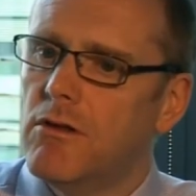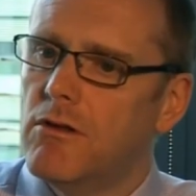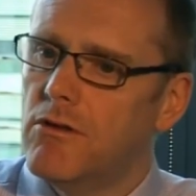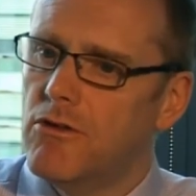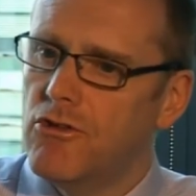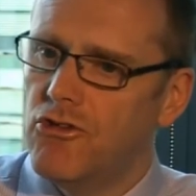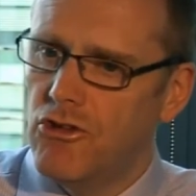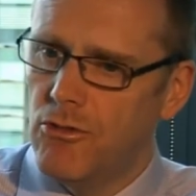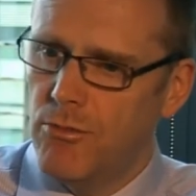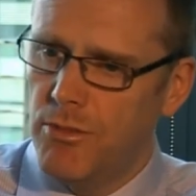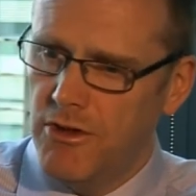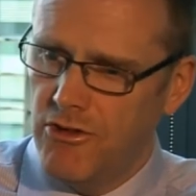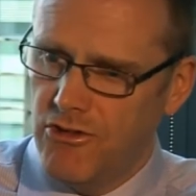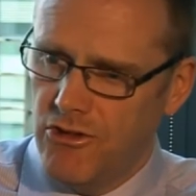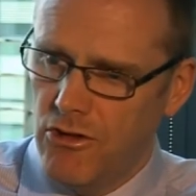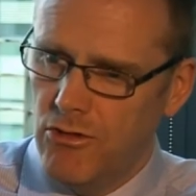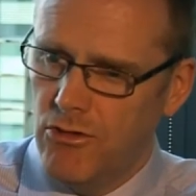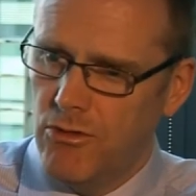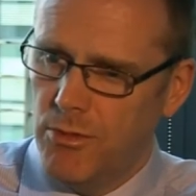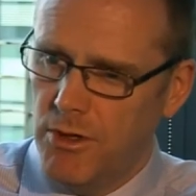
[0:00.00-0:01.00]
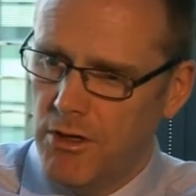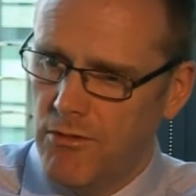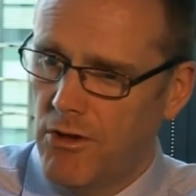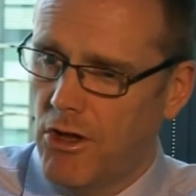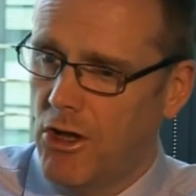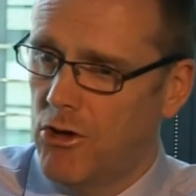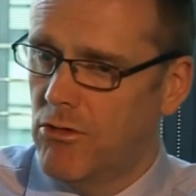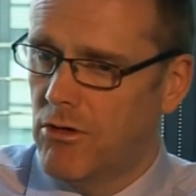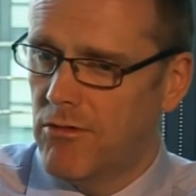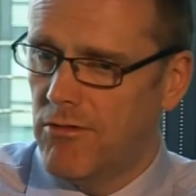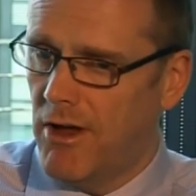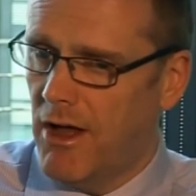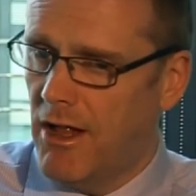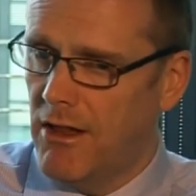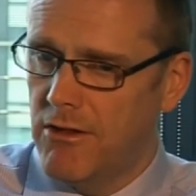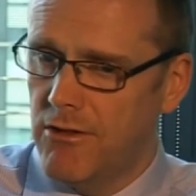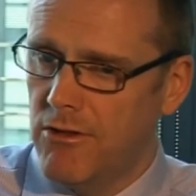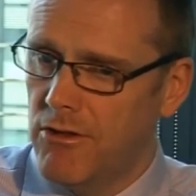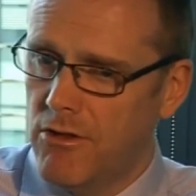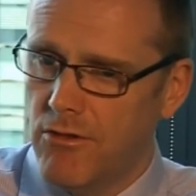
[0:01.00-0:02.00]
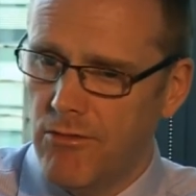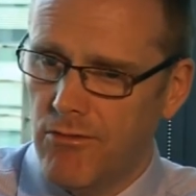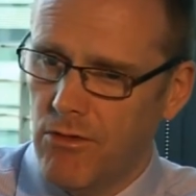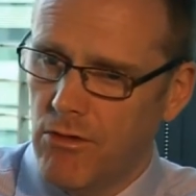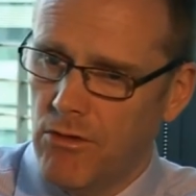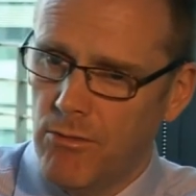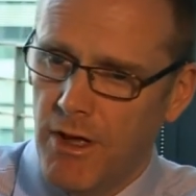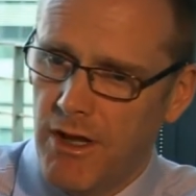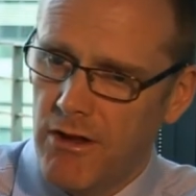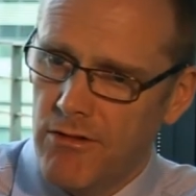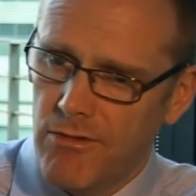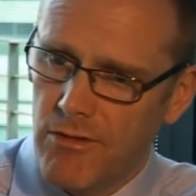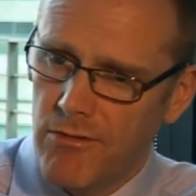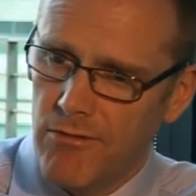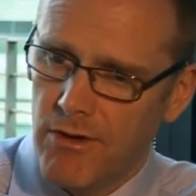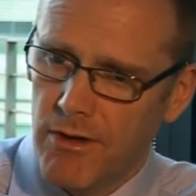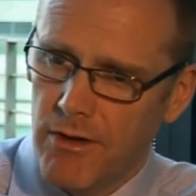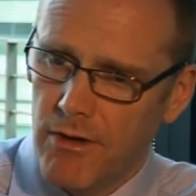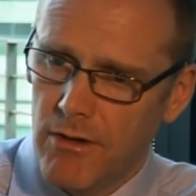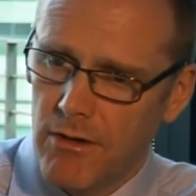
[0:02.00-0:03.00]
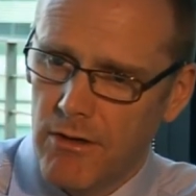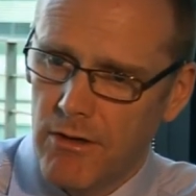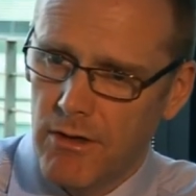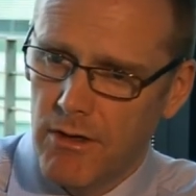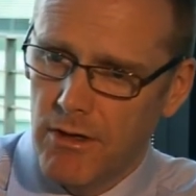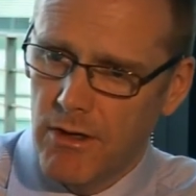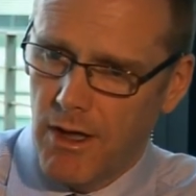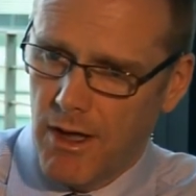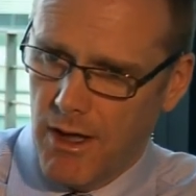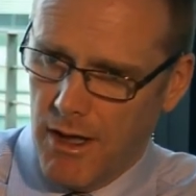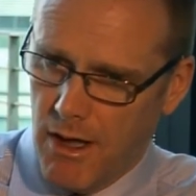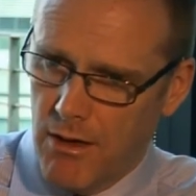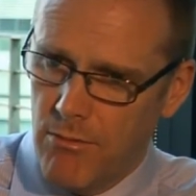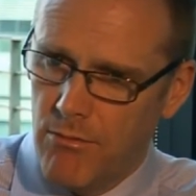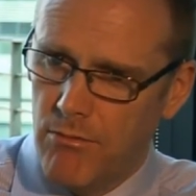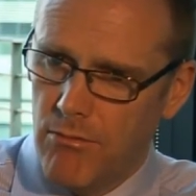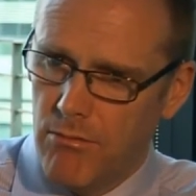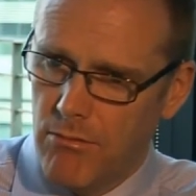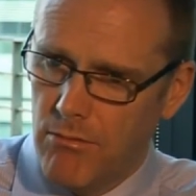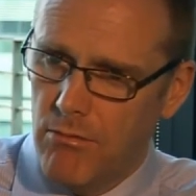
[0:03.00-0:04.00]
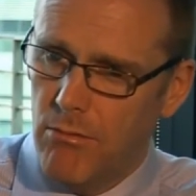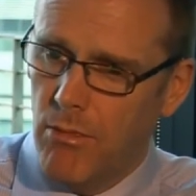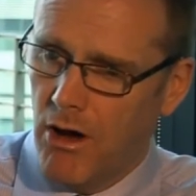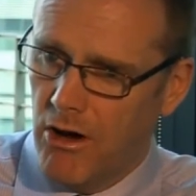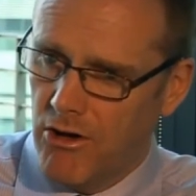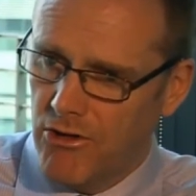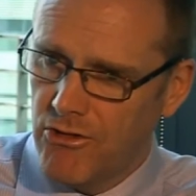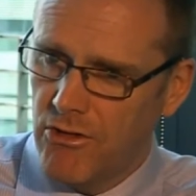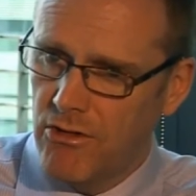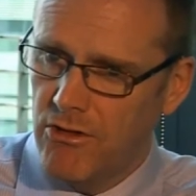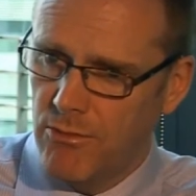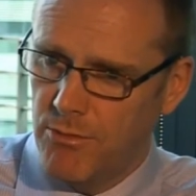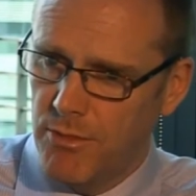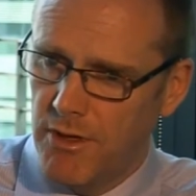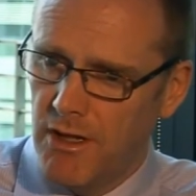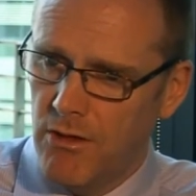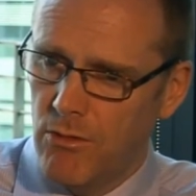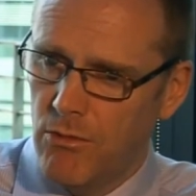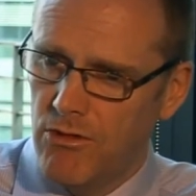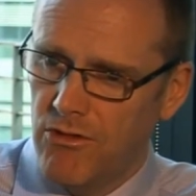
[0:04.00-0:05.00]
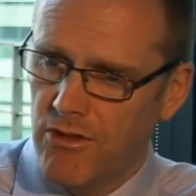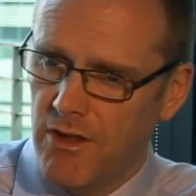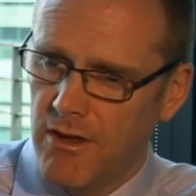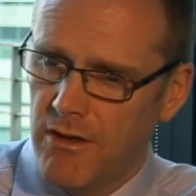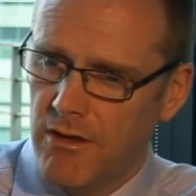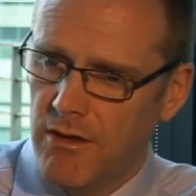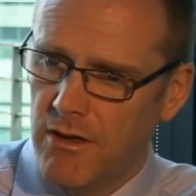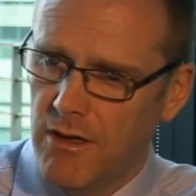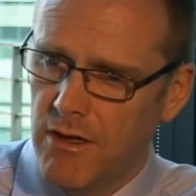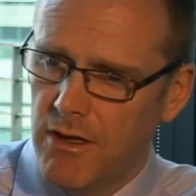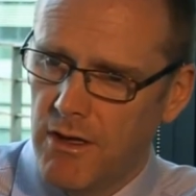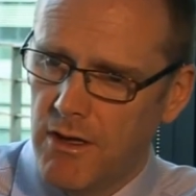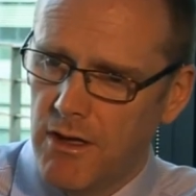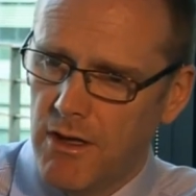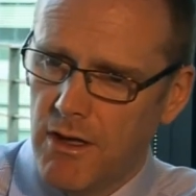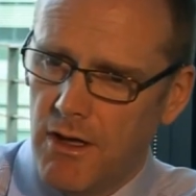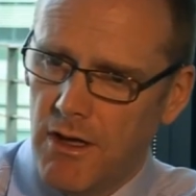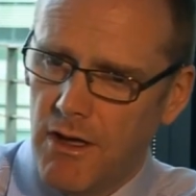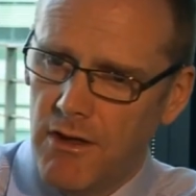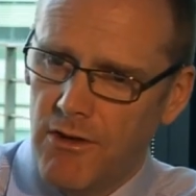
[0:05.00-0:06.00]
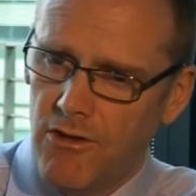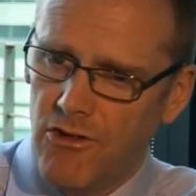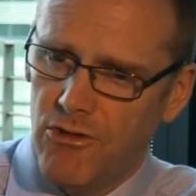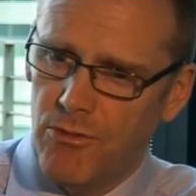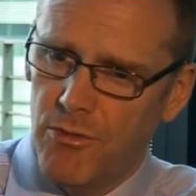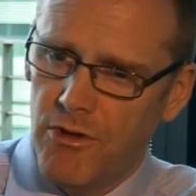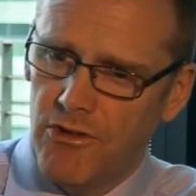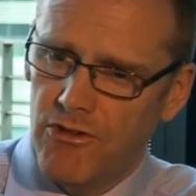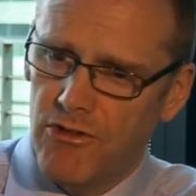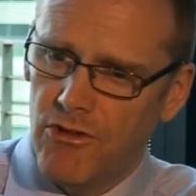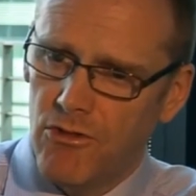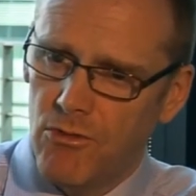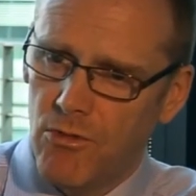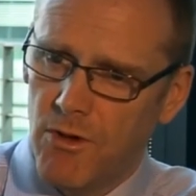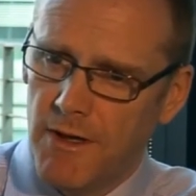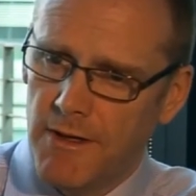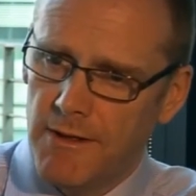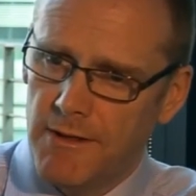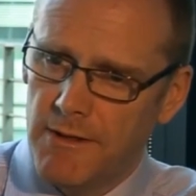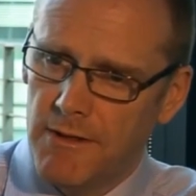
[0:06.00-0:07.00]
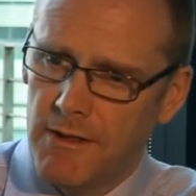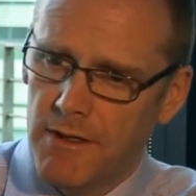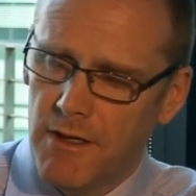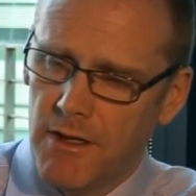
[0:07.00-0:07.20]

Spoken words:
should be assumed to be of a lower value than the full benefit figure. And Marsden's appeal was then dismissed as well.